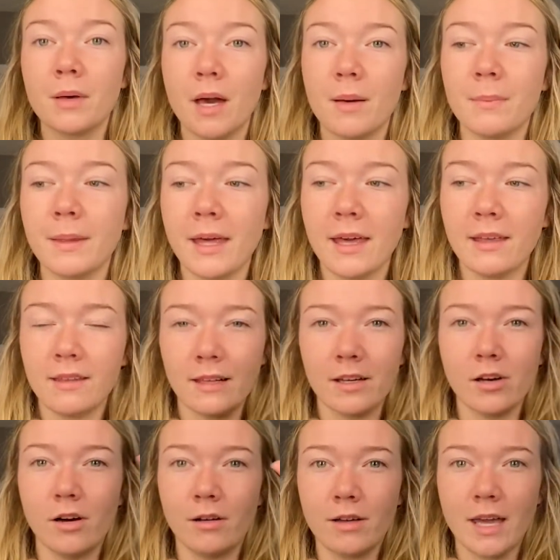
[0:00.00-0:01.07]
cupcake,
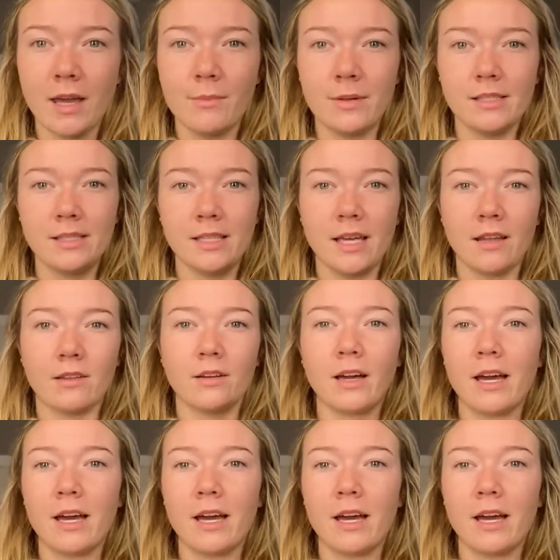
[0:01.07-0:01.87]
like all came in together.